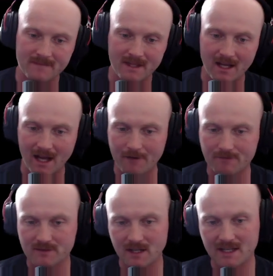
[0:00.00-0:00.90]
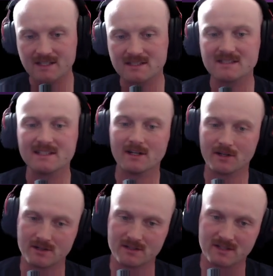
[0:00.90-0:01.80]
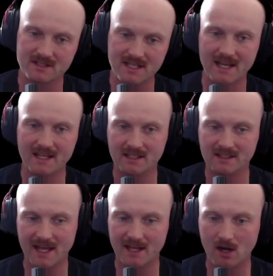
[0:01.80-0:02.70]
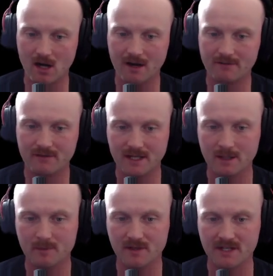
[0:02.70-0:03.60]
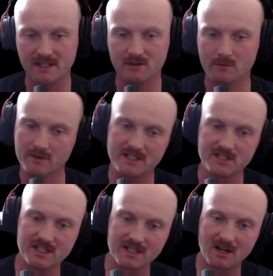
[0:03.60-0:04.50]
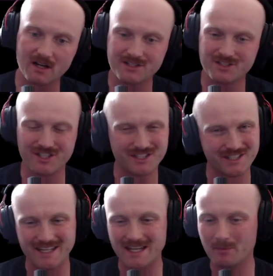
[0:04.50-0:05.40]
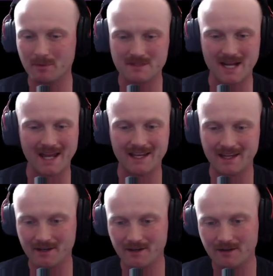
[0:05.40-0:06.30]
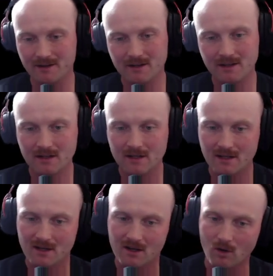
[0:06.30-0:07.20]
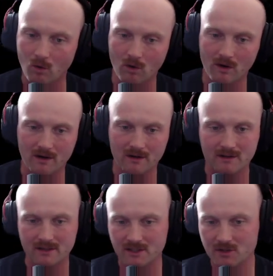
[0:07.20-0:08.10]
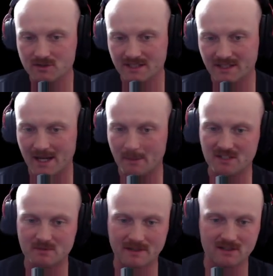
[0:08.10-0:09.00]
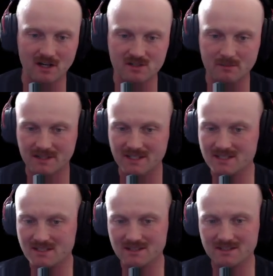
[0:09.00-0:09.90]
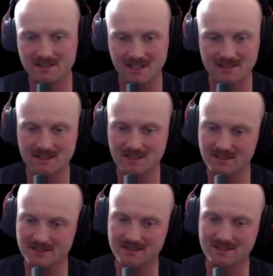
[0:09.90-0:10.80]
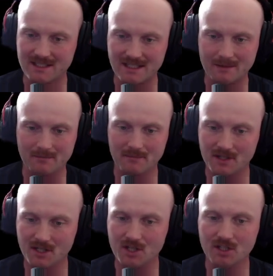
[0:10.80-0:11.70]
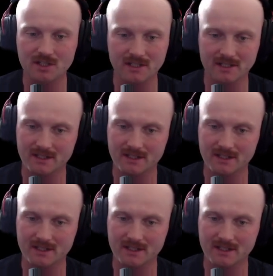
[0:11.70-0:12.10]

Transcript: I've considered taking that off and putting the regen on just to keep them tankier, or using the Epic Spear Doctrine, but this just doesn't seem good.